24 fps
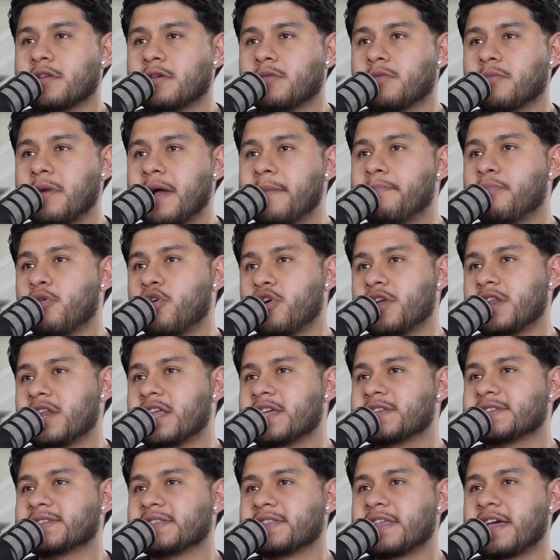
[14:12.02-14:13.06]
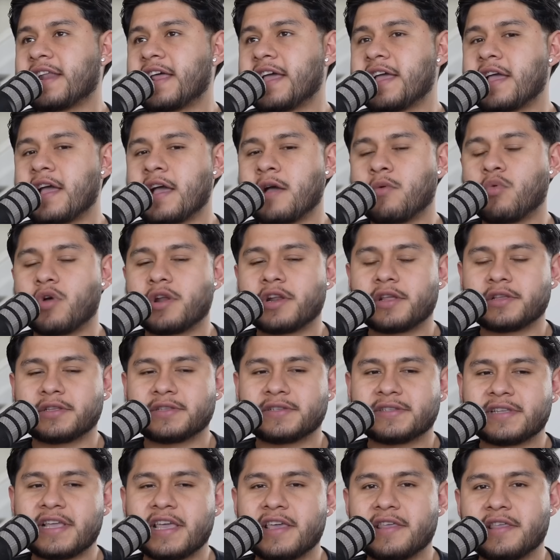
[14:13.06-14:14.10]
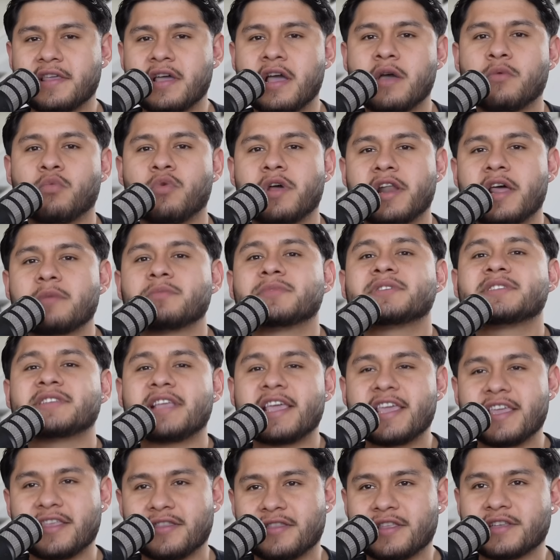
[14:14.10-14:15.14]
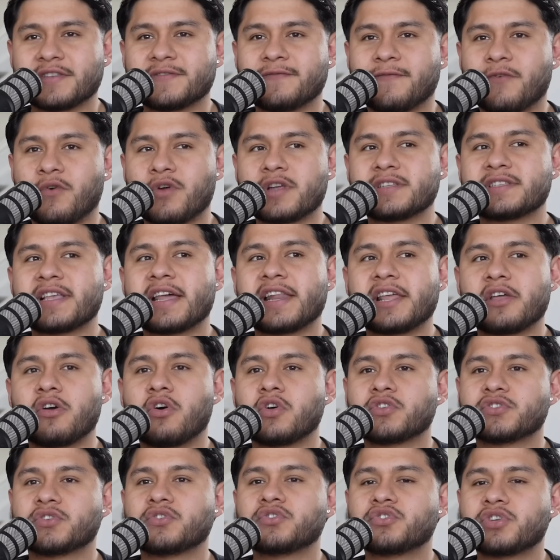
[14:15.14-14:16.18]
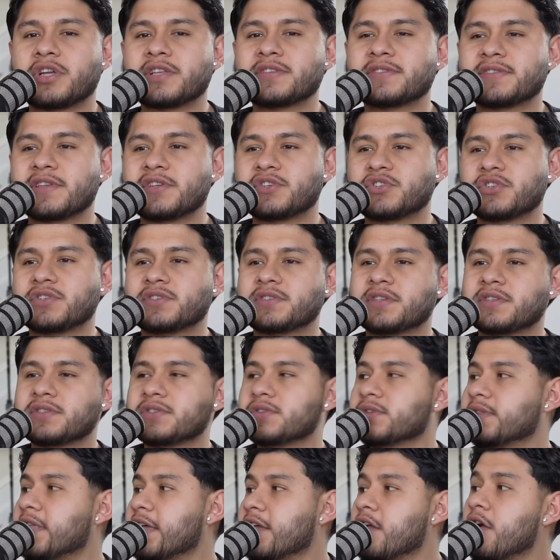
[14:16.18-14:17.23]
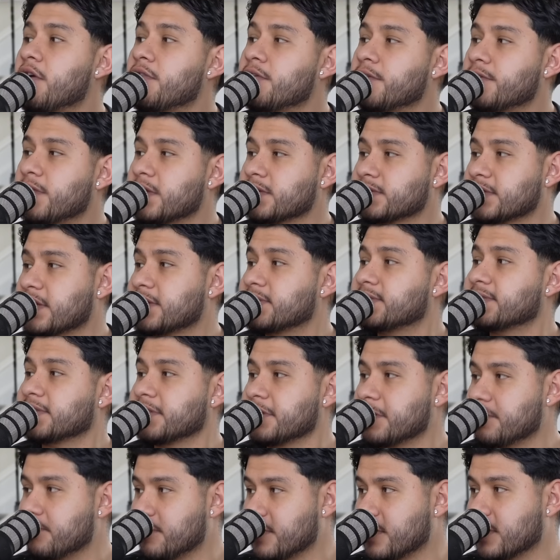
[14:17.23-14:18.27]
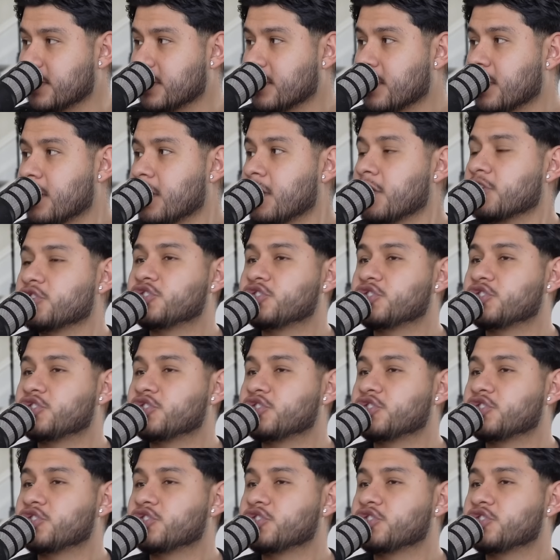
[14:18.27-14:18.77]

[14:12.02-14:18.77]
my point is that I, I want to say uh, what I'm saying this for is that it also transitions into like other things like sleeping, yeah,